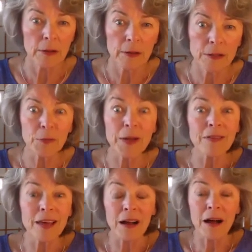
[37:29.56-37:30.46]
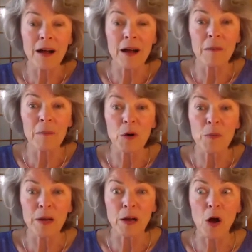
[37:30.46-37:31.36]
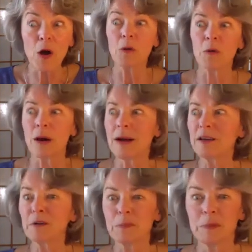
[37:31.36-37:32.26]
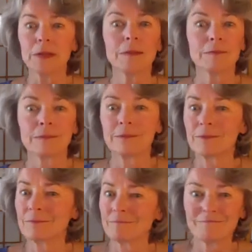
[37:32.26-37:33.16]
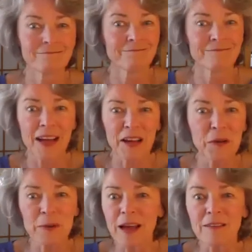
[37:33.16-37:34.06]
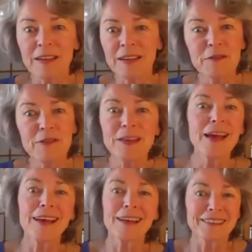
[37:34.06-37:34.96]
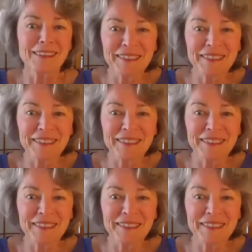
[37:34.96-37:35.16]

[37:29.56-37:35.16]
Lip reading: till we have that aha moment, oh, I could be having a V8.